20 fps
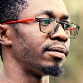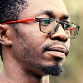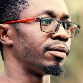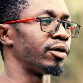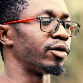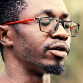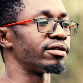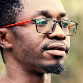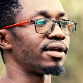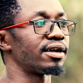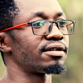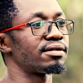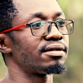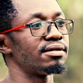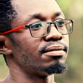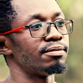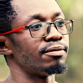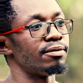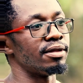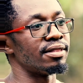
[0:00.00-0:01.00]
Because
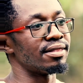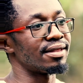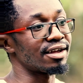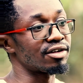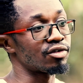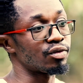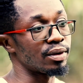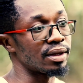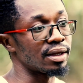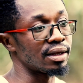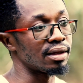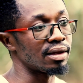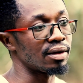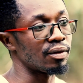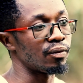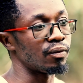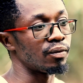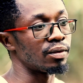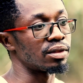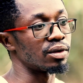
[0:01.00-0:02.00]
in that way
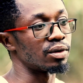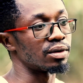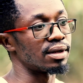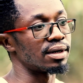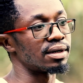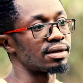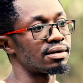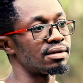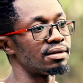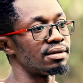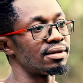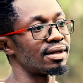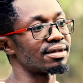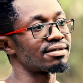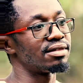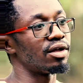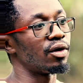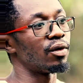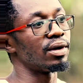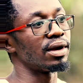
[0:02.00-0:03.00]
we thought that
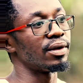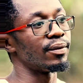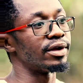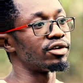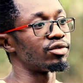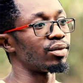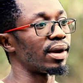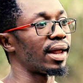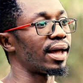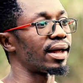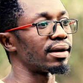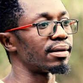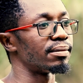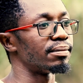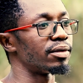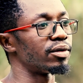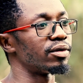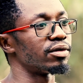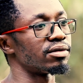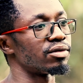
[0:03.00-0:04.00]
that's the only way to learn,
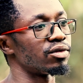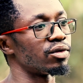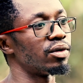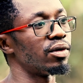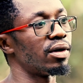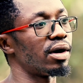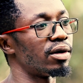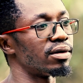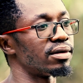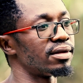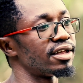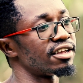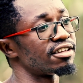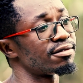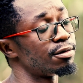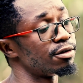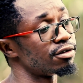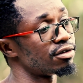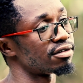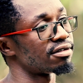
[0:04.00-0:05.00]
because you go out there,
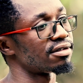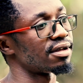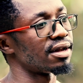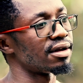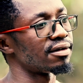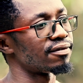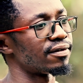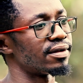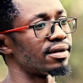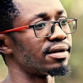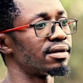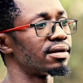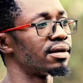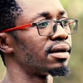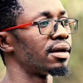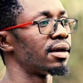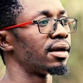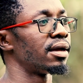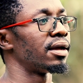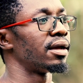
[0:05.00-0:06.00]
expose yourself and
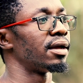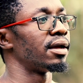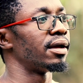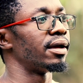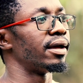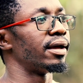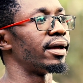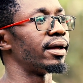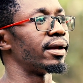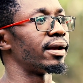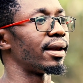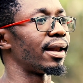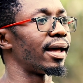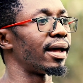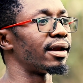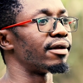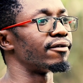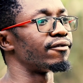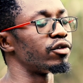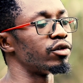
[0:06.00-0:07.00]

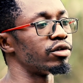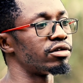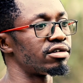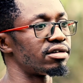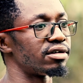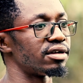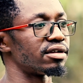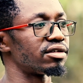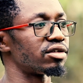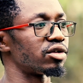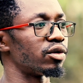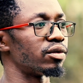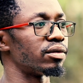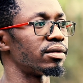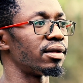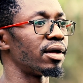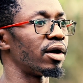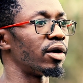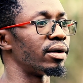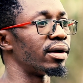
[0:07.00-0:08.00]
learn a few tricks
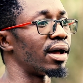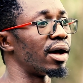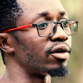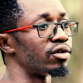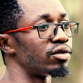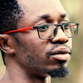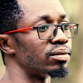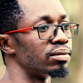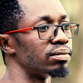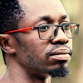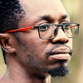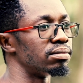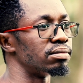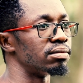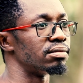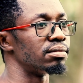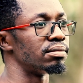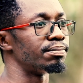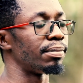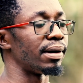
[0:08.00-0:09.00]
on how to
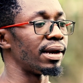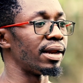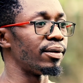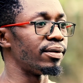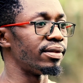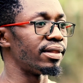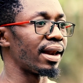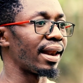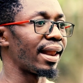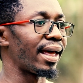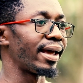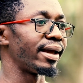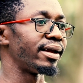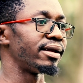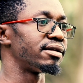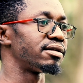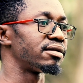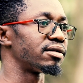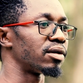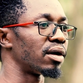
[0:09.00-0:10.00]
play with the
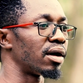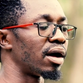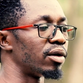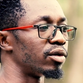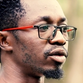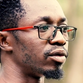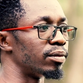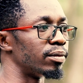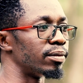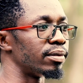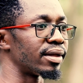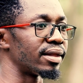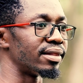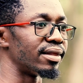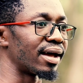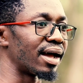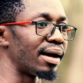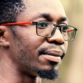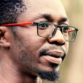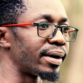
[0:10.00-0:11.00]
light,
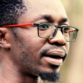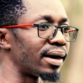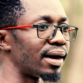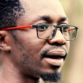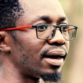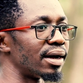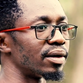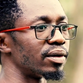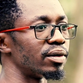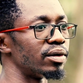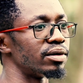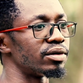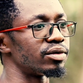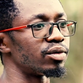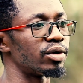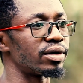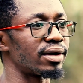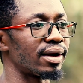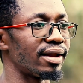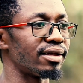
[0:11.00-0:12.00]
the camera angles,
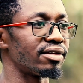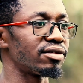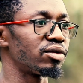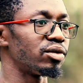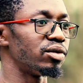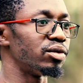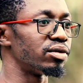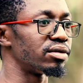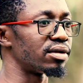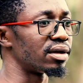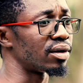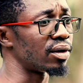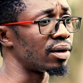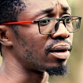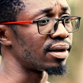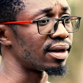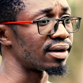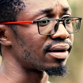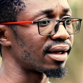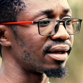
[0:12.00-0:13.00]
what lens to use, and
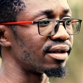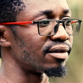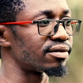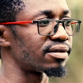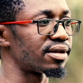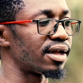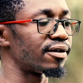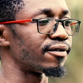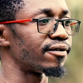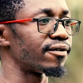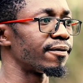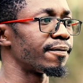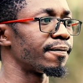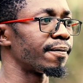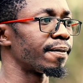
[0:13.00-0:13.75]
all that kind of stuff.